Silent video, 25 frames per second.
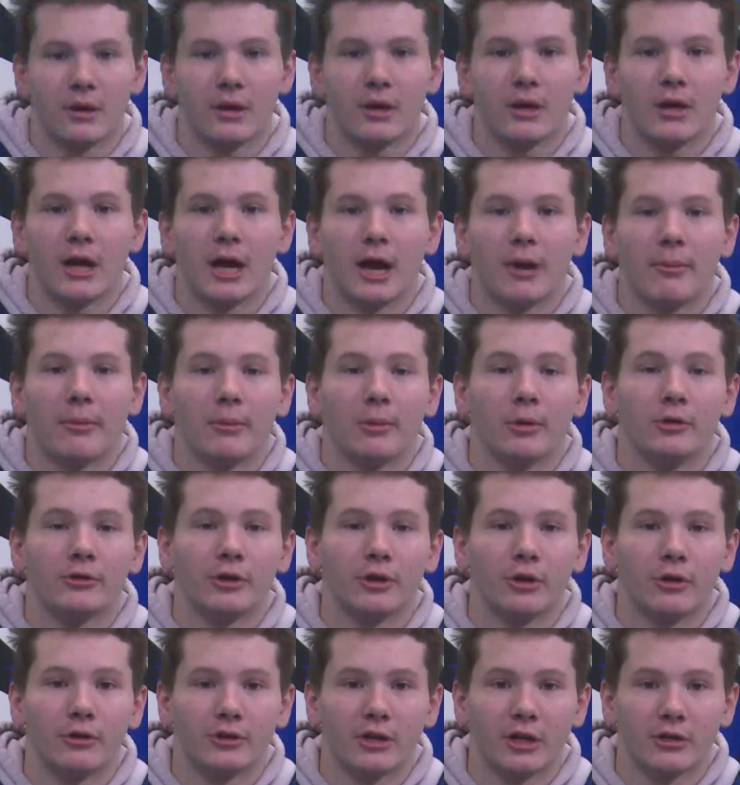Happy birthday
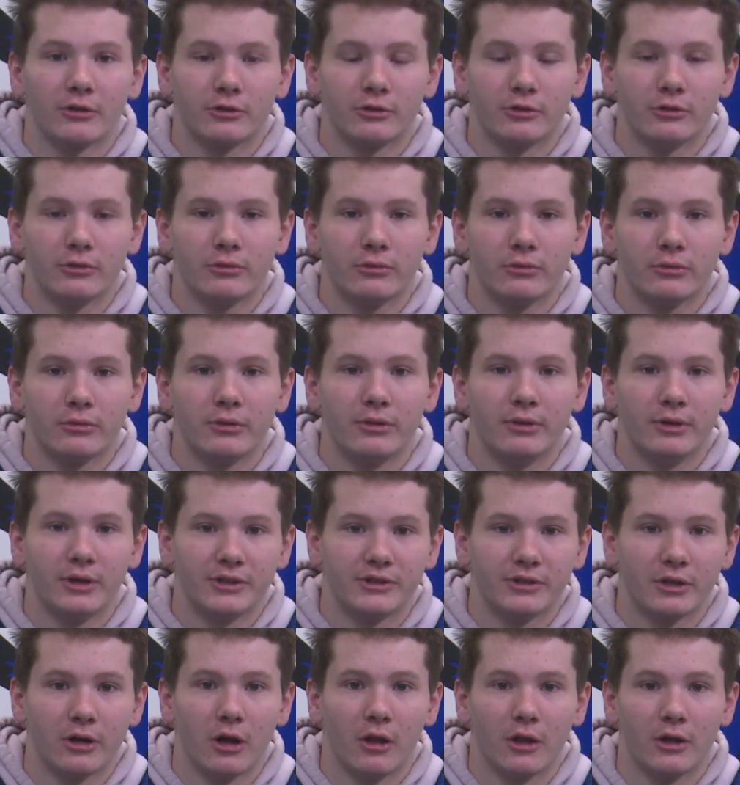goes out to
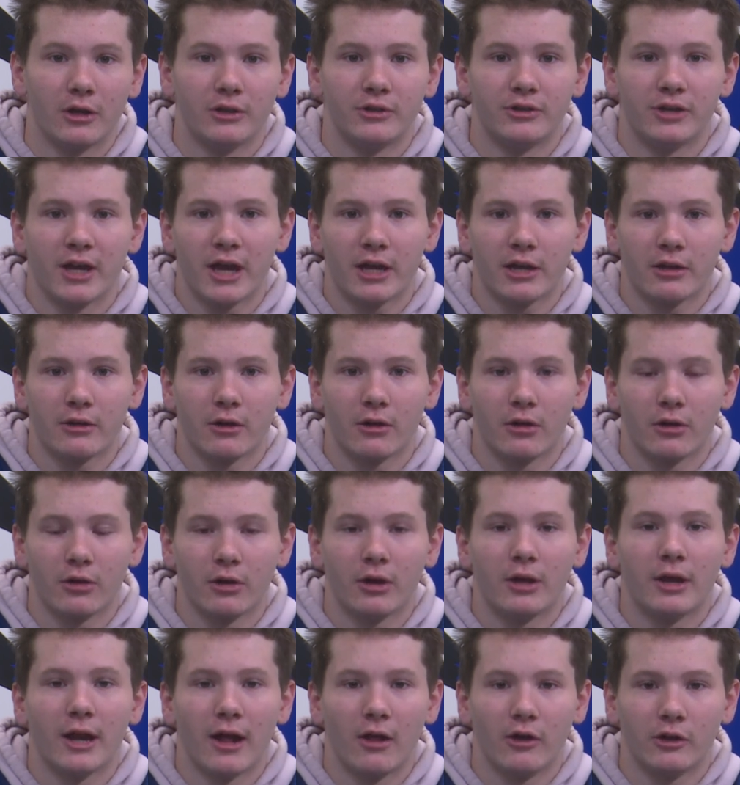Nissa Alanis Aguilar
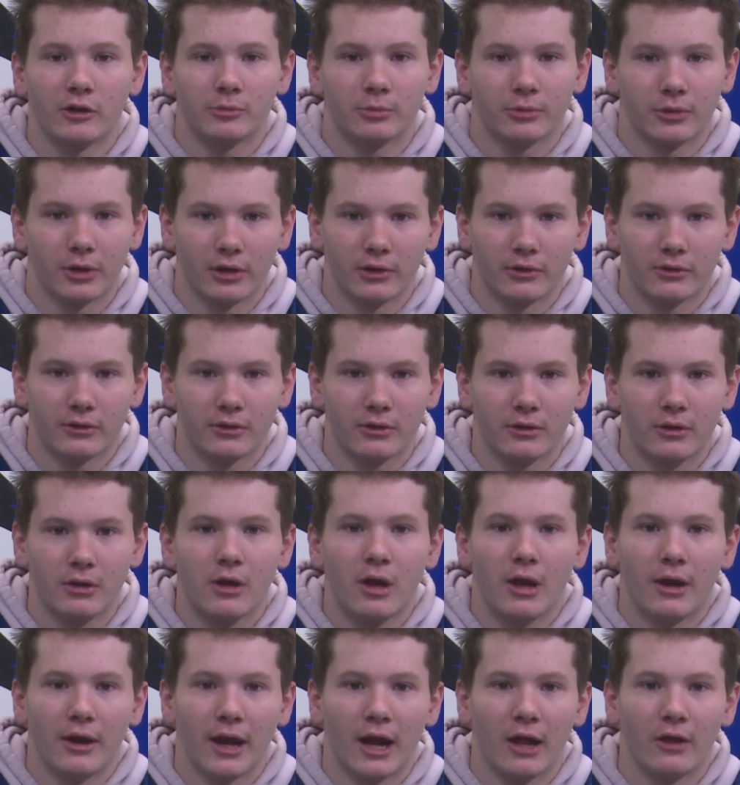and Alex Perez.
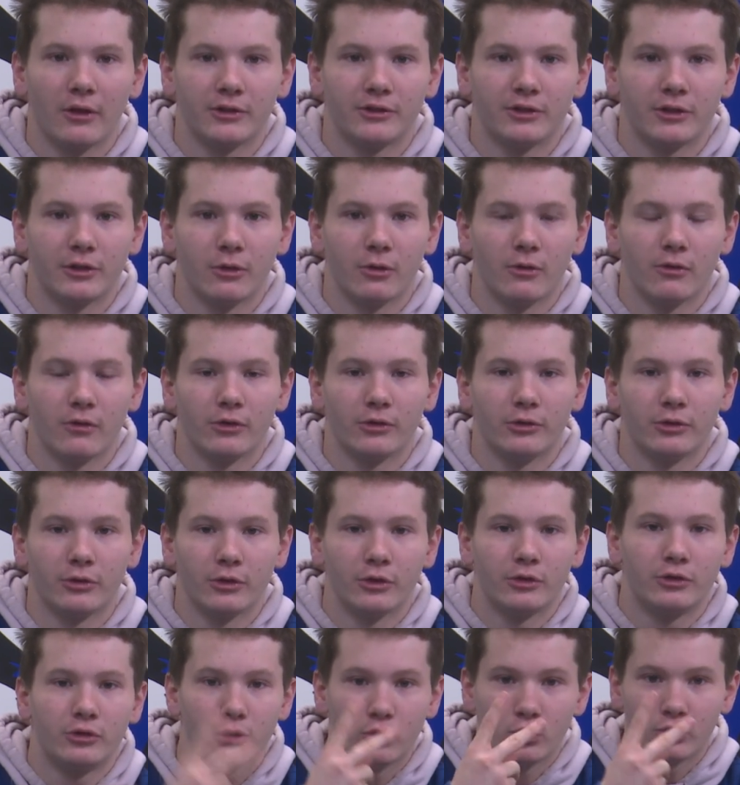Now let's send it over to the
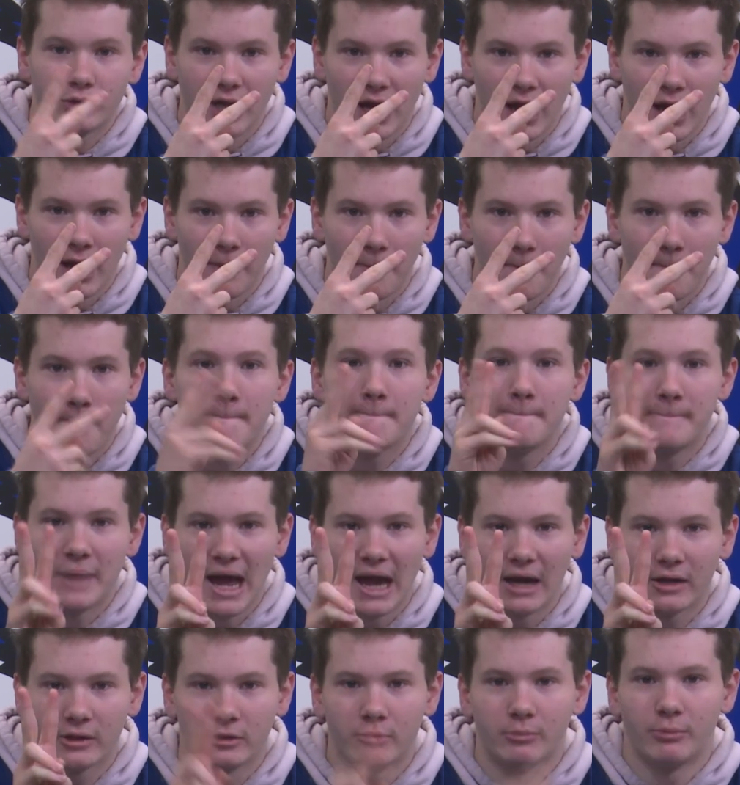two-time
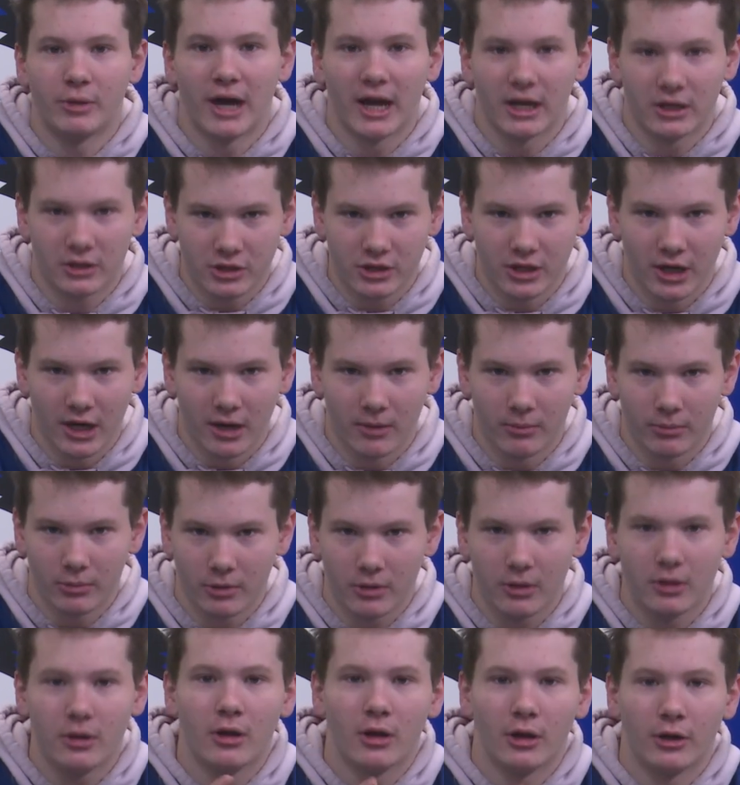back-to-back champ,
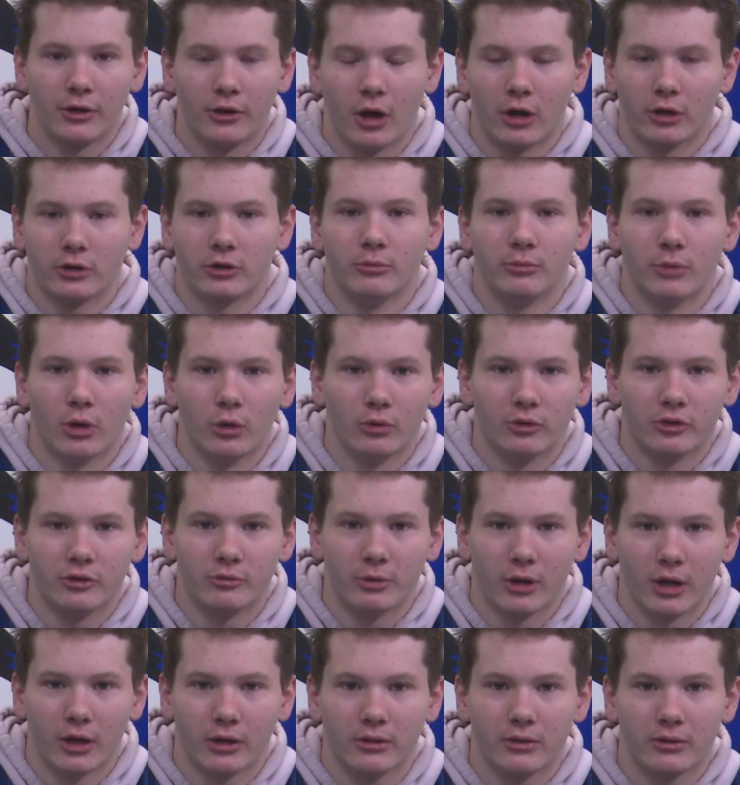Dr. Mo
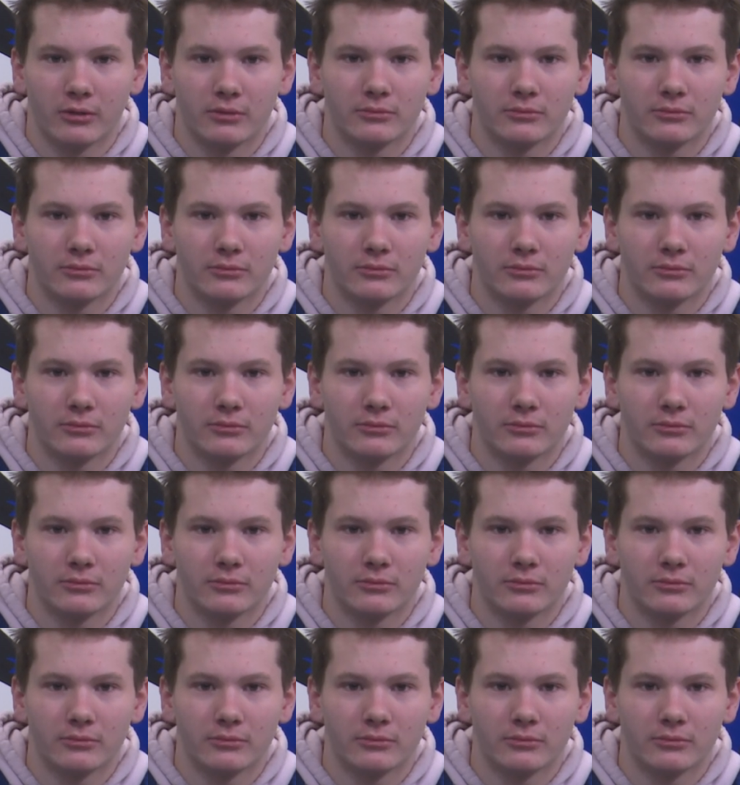Respect.